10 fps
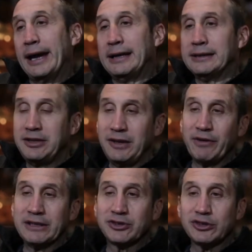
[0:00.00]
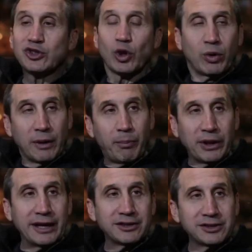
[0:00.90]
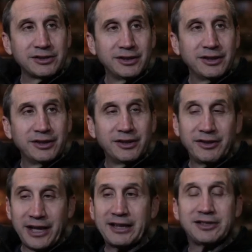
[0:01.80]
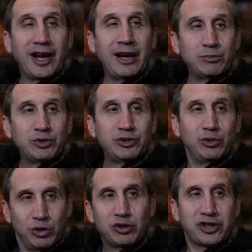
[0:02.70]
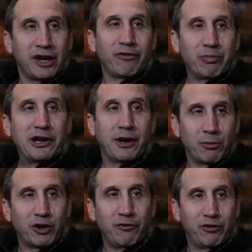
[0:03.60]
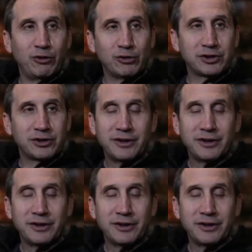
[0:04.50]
And the defense is so complex that at times you yourself become confused.